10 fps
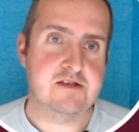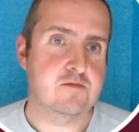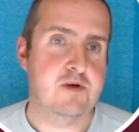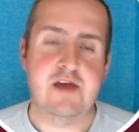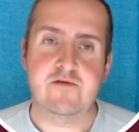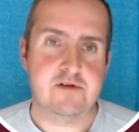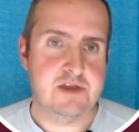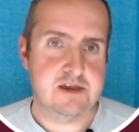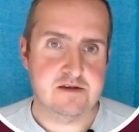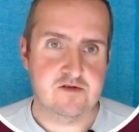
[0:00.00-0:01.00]
whenever
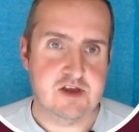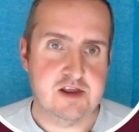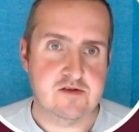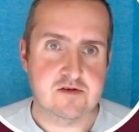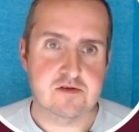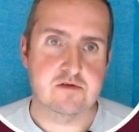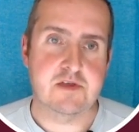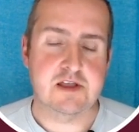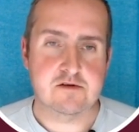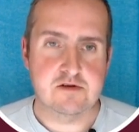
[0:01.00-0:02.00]
there's a change. So
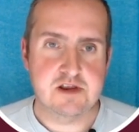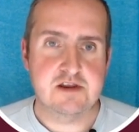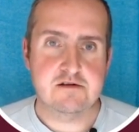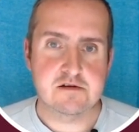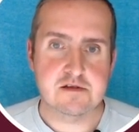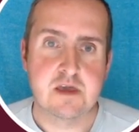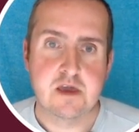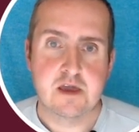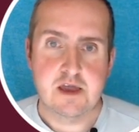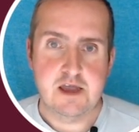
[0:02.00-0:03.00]
that's continuous.
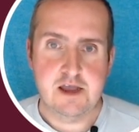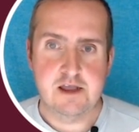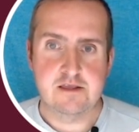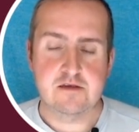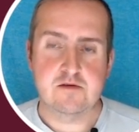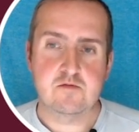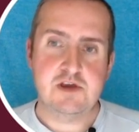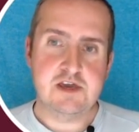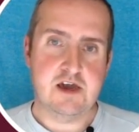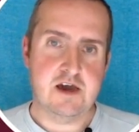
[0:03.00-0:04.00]
And
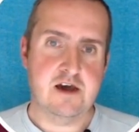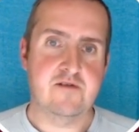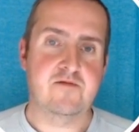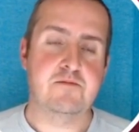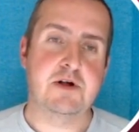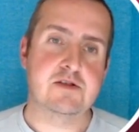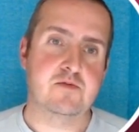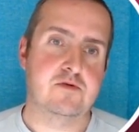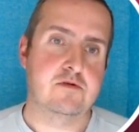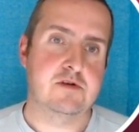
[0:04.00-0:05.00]
we have
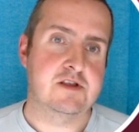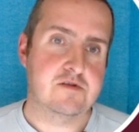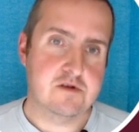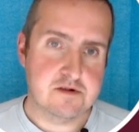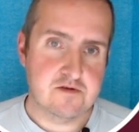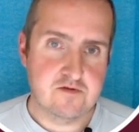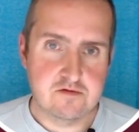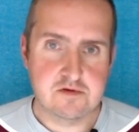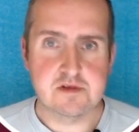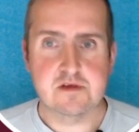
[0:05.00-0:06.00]
multiple internal
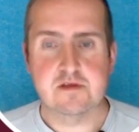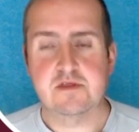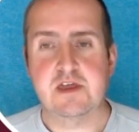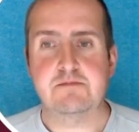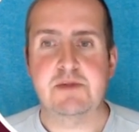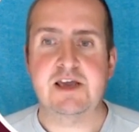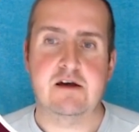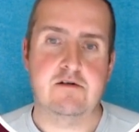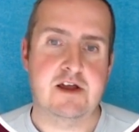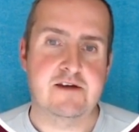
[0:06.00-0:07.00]
tools that make
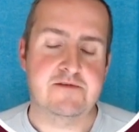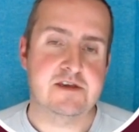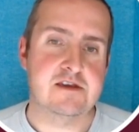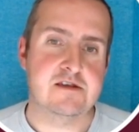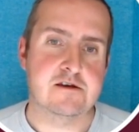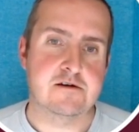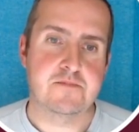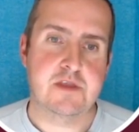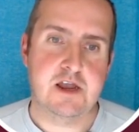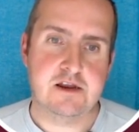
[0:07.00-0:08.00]
our lives easier.
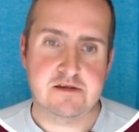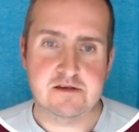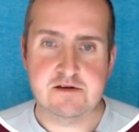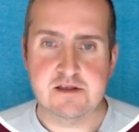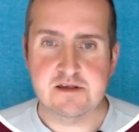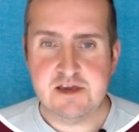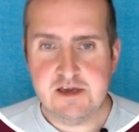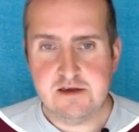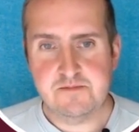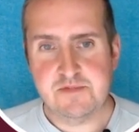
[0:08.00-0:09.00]
And as you can
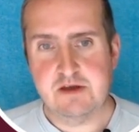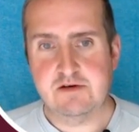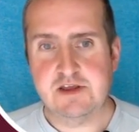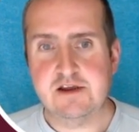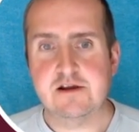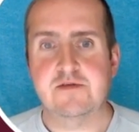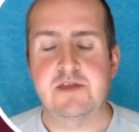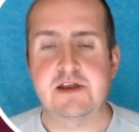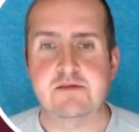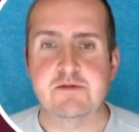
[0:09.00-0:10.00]
see down here in
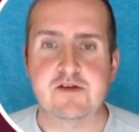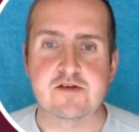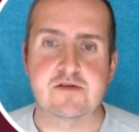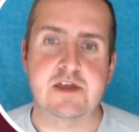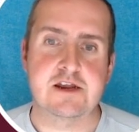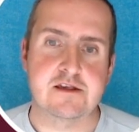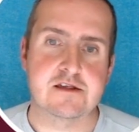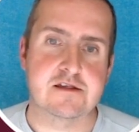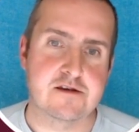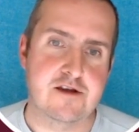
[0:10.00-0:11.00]
that image, that
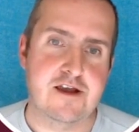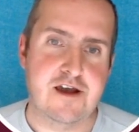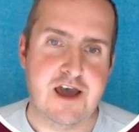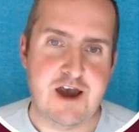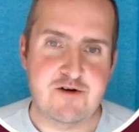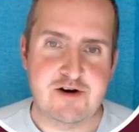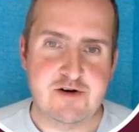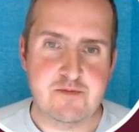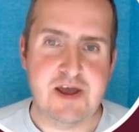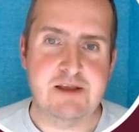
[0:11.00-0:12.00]
is how our
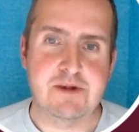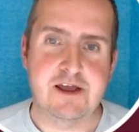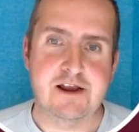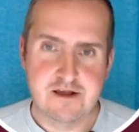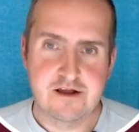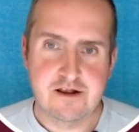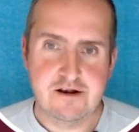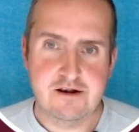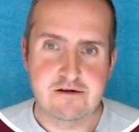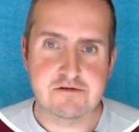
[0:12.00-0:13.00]
pipeline
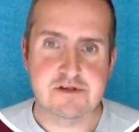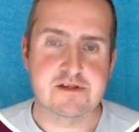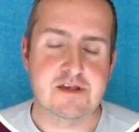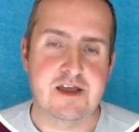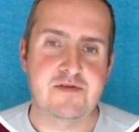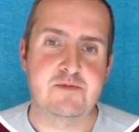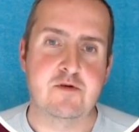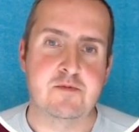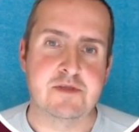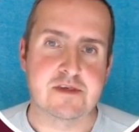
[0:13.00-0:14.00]
looks at the
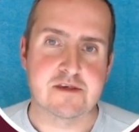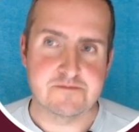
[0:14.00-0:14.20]
moment.